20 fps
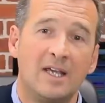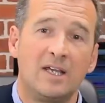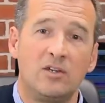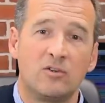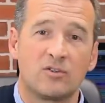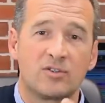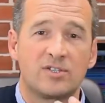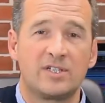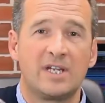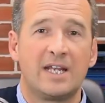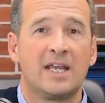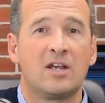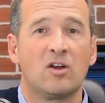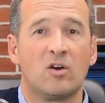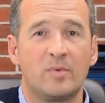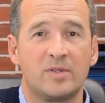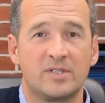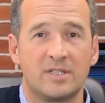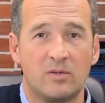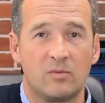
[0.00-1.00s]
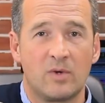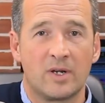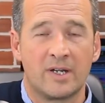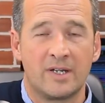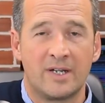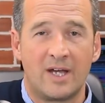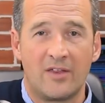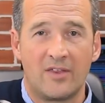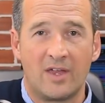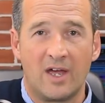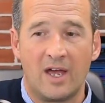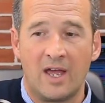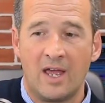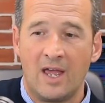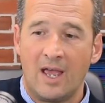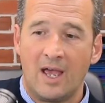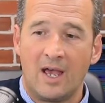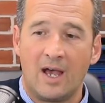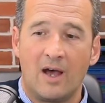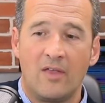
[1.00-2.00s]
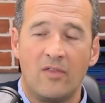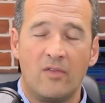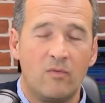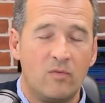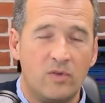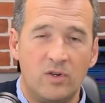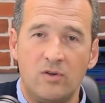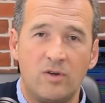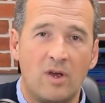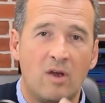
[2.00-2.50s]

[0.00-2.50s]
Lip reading: you're sitting opposite one another. You